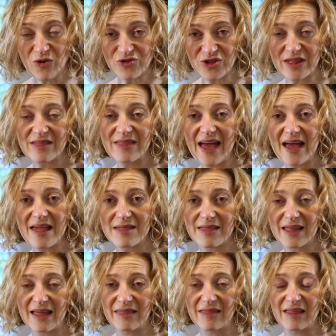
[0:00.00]
and not just
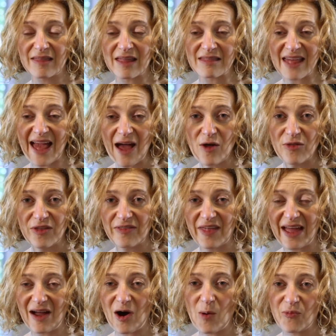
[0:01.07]
theirs, the, the, the town that
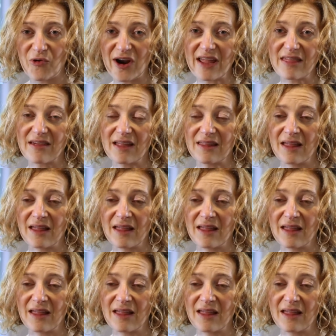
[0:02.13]
they operate